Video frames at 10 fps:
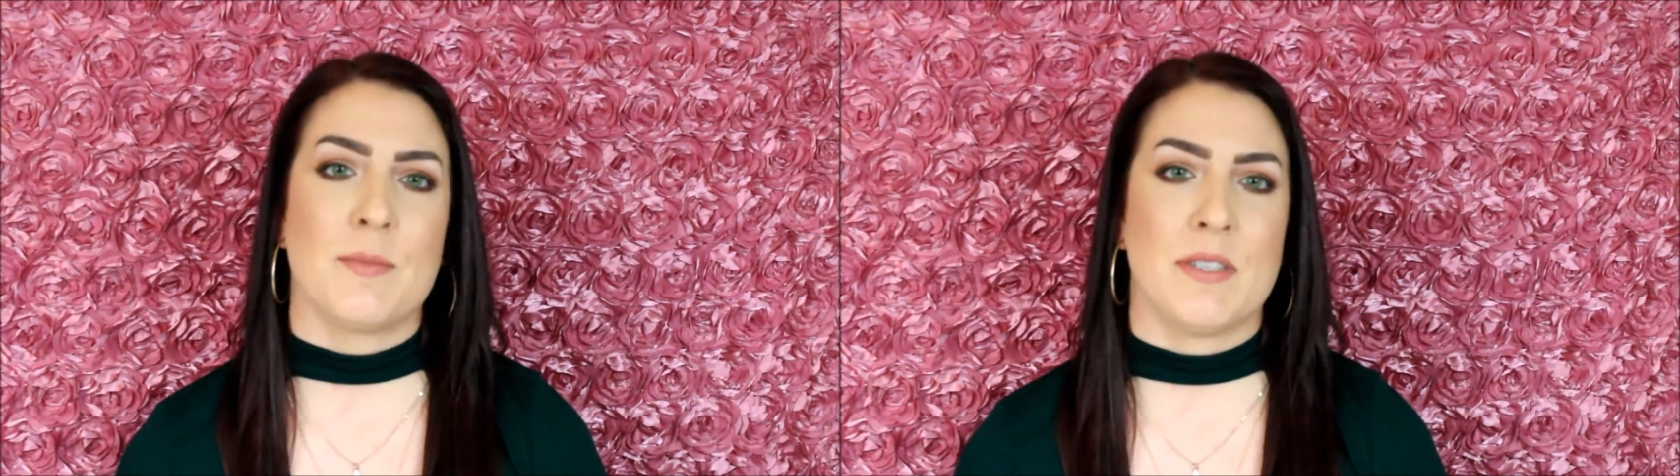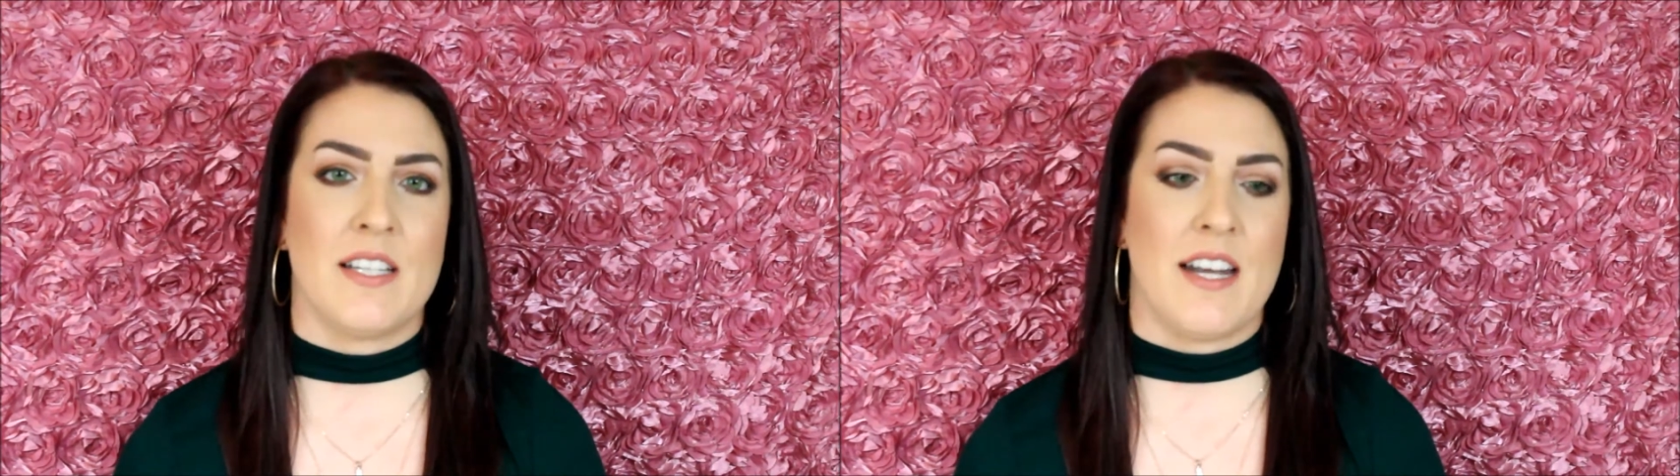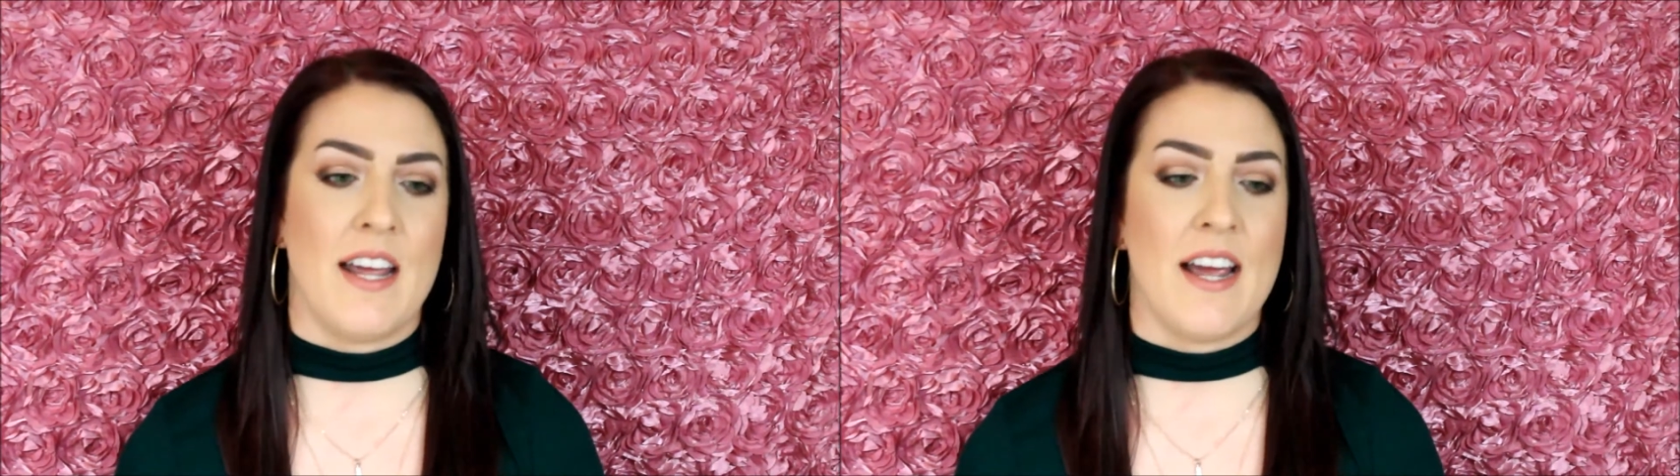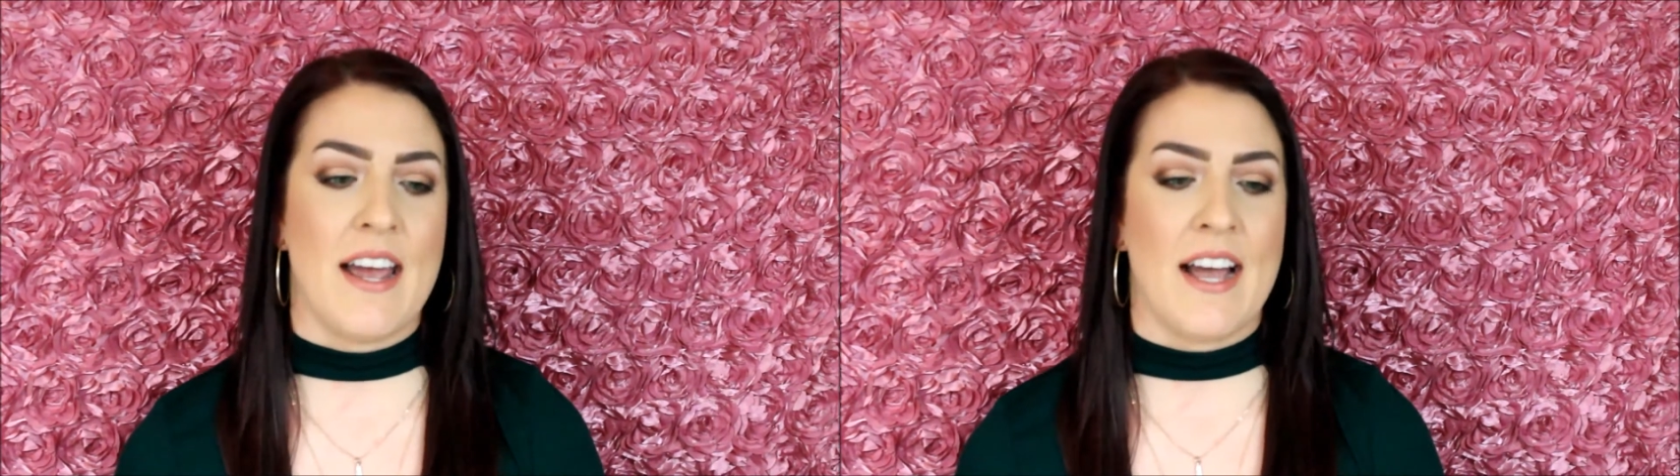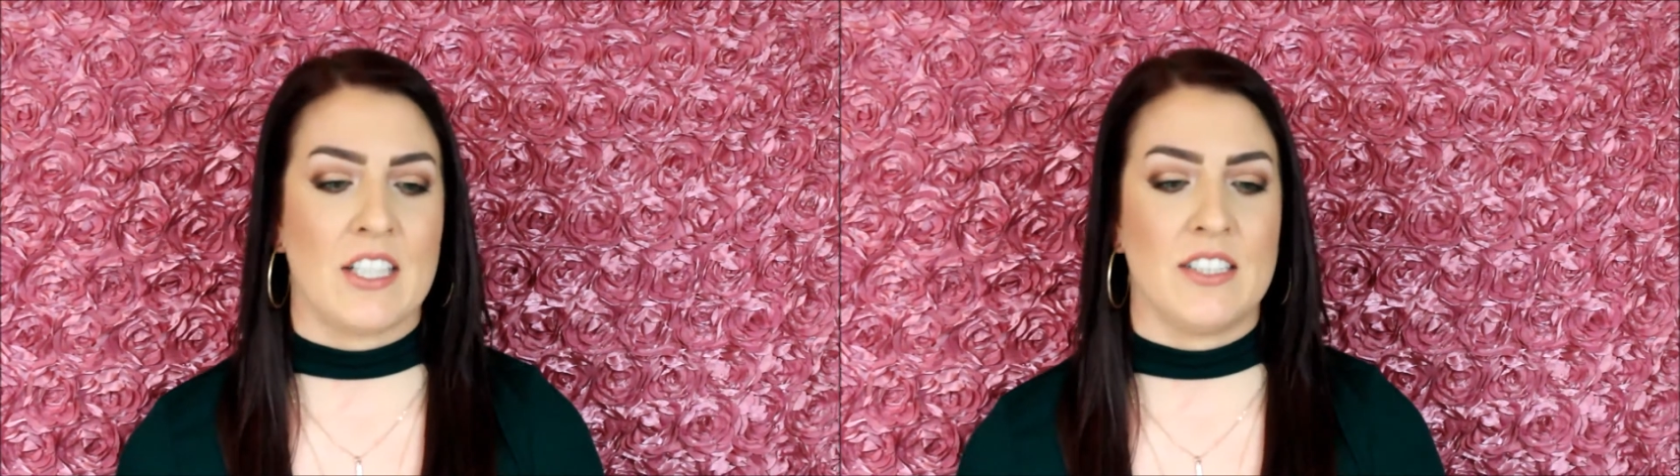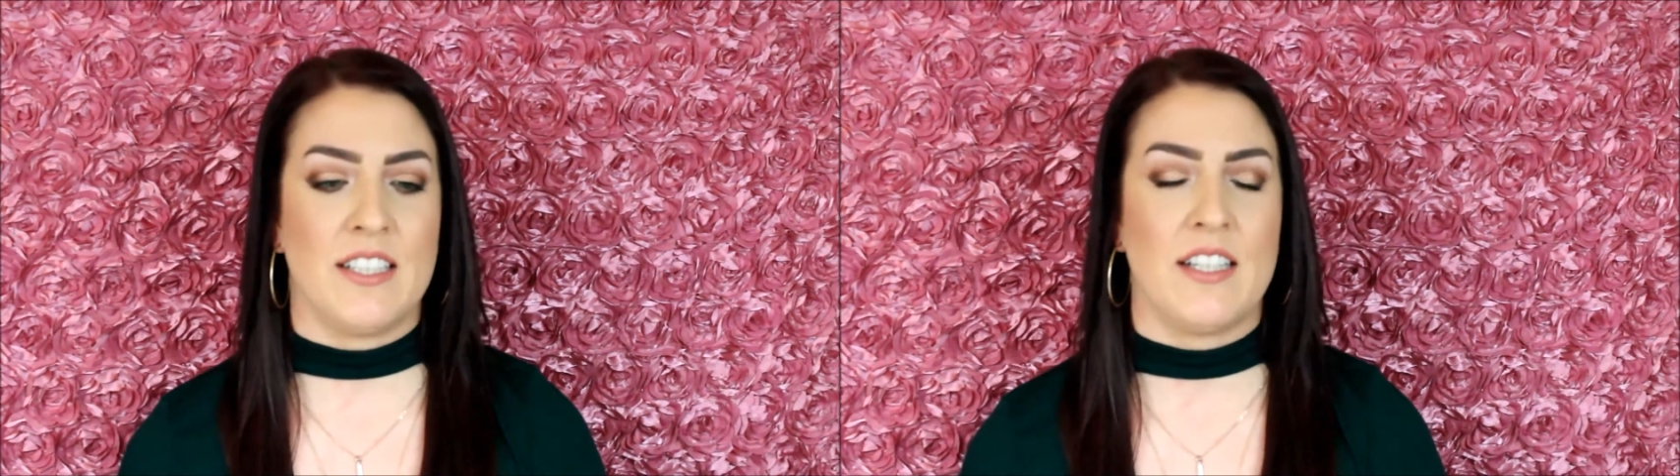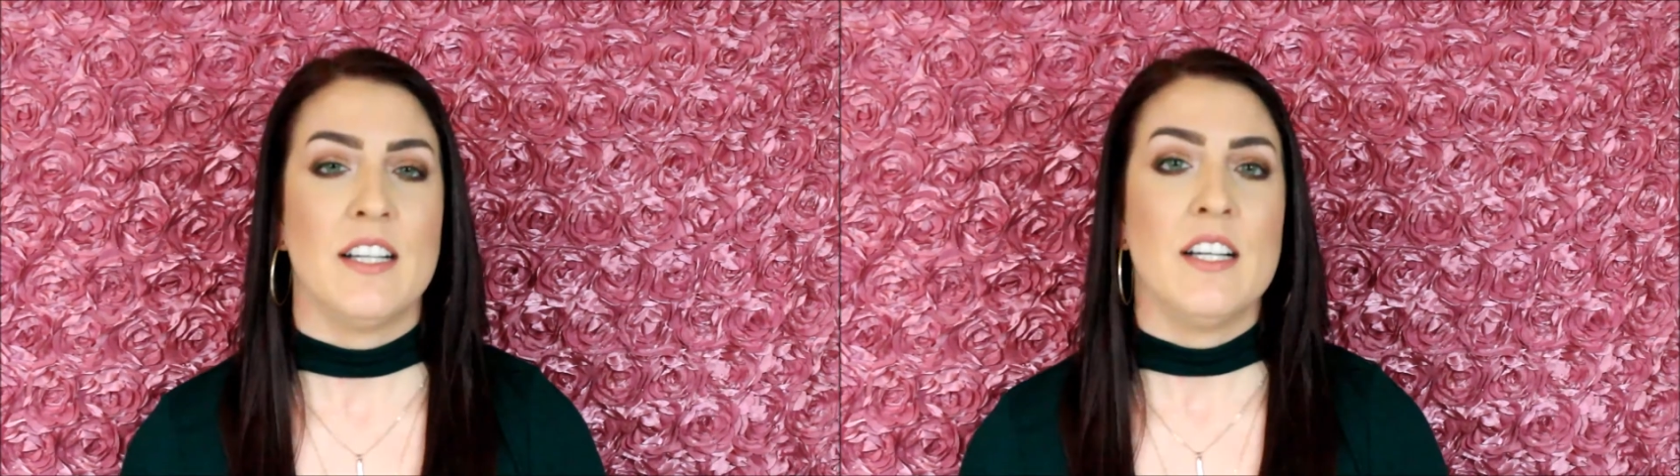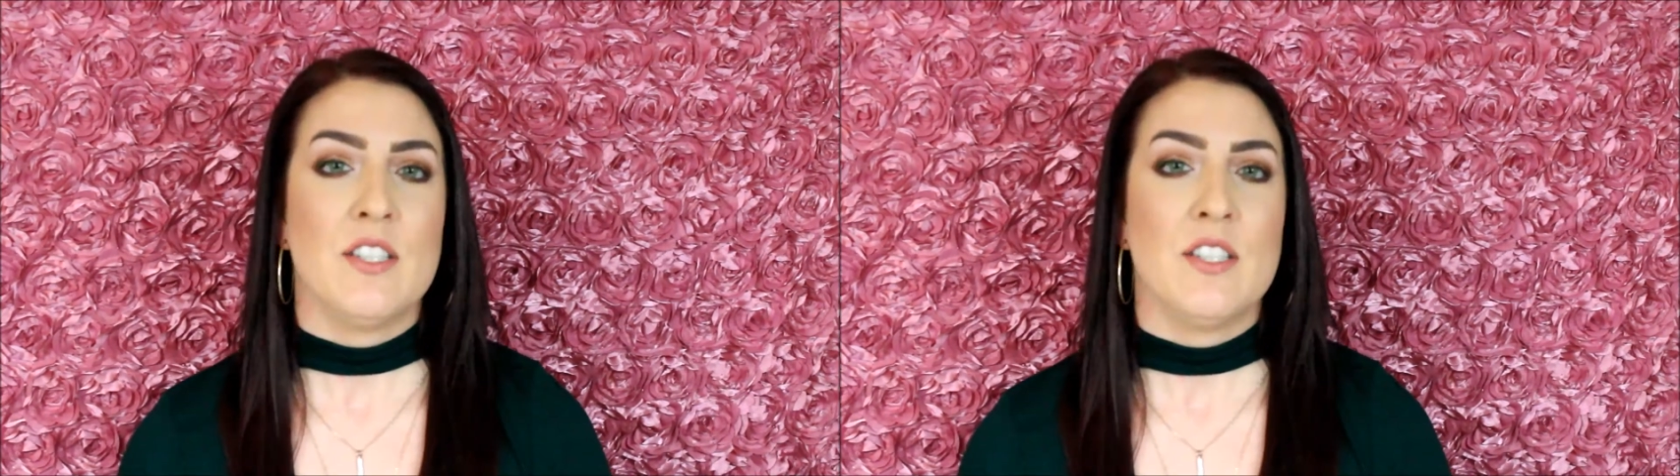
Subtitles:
but today I actually